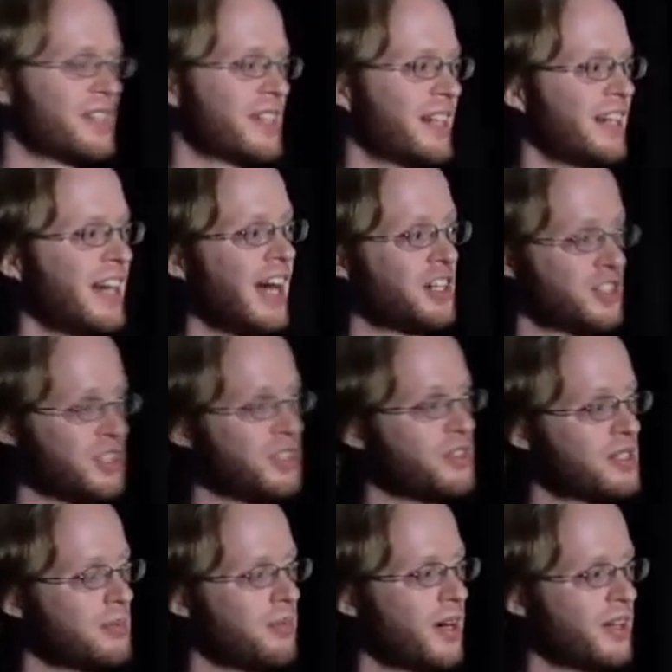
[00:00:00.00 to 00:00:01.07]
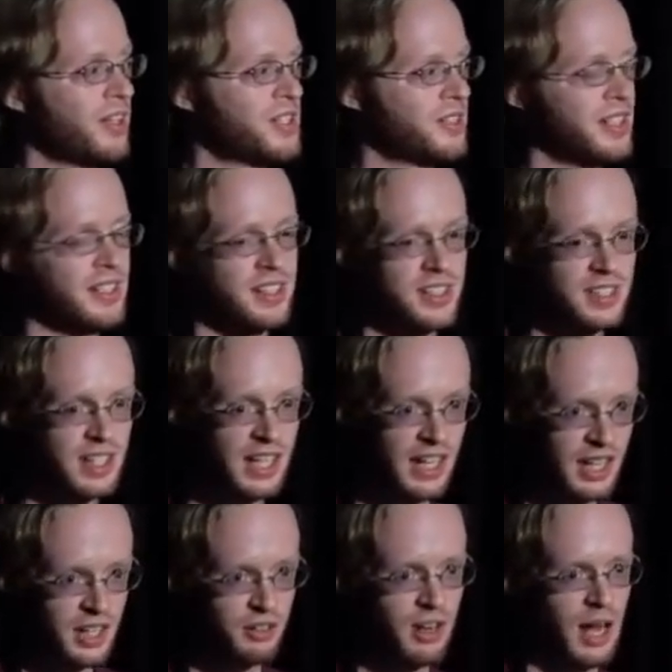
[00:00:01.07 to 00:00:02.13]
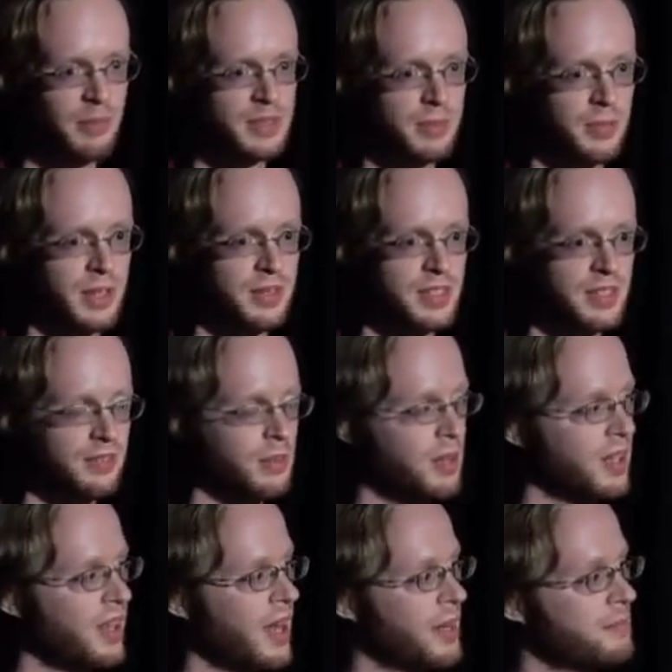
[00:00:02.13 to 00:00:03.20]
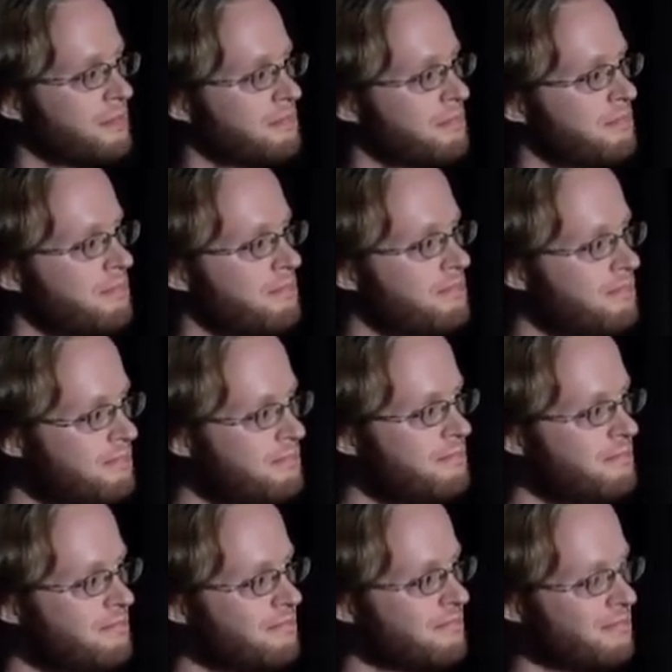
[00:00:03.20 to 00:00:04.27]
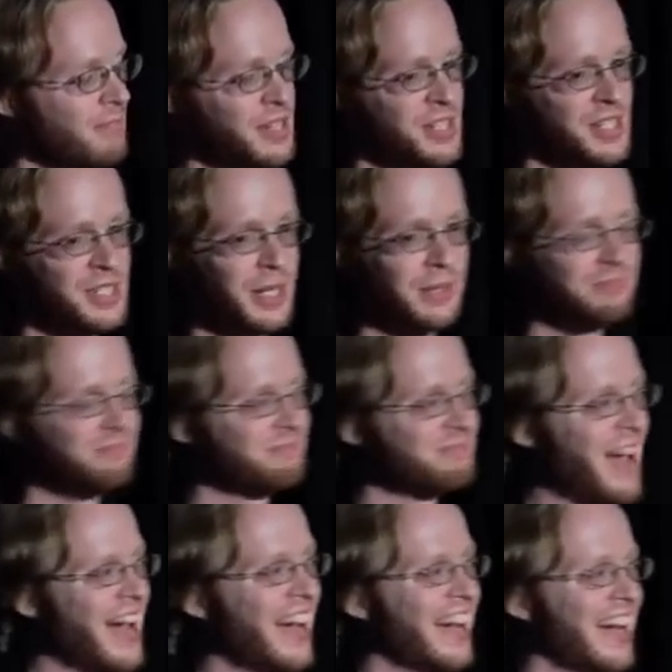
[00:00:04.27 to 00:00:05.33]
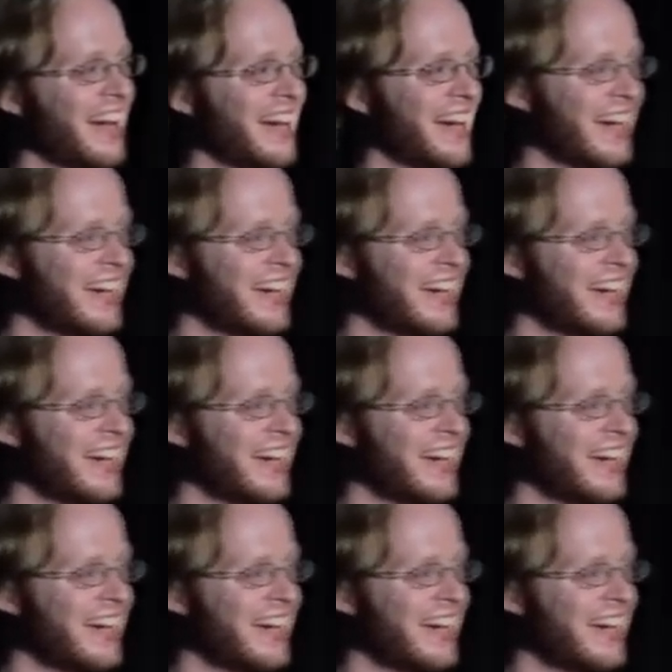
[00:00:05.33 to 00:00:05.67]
I didn't actually use the model I trained. I just grabbed some ones from online much easier. so,